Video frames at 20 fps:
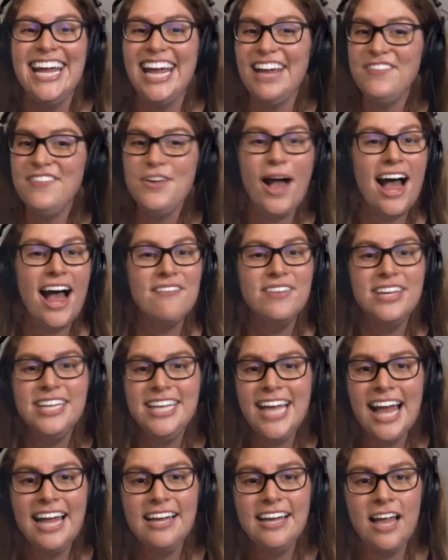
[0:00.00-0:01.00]
If you haven't
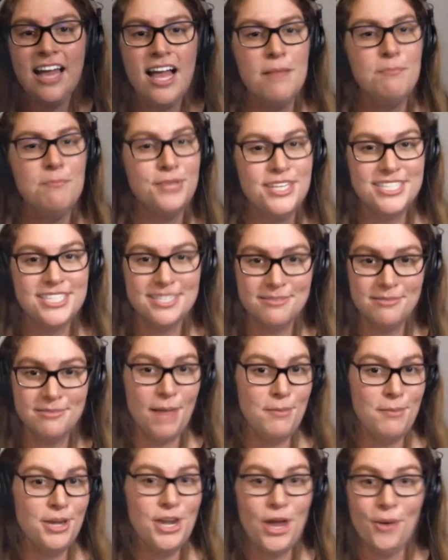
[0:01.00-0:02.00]
yet, please
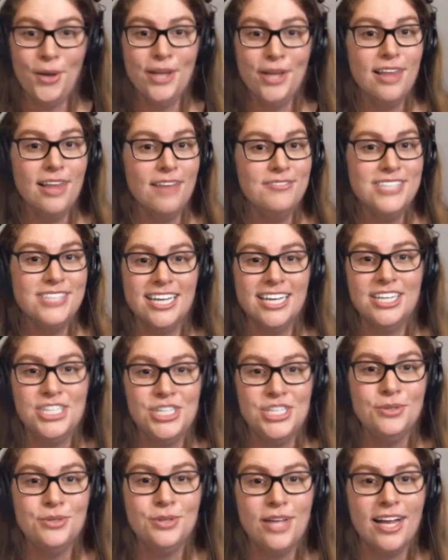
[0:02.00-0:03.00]
let me know. I'd love to get
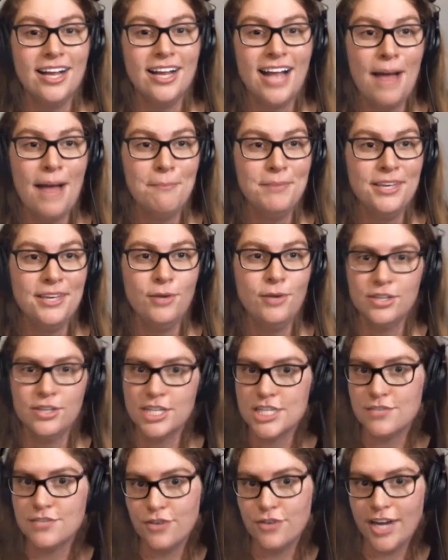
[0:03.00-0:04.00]
you a copy, whether
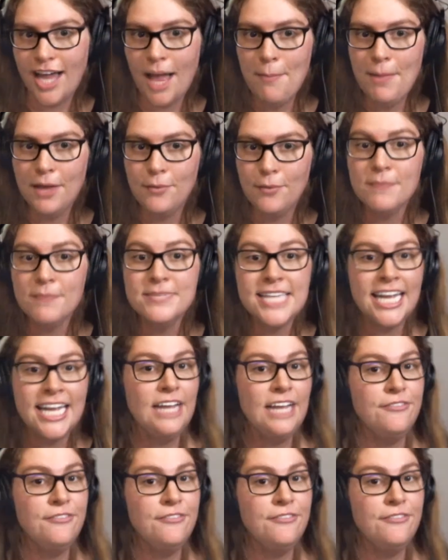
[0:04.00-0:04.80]
it's free on my website.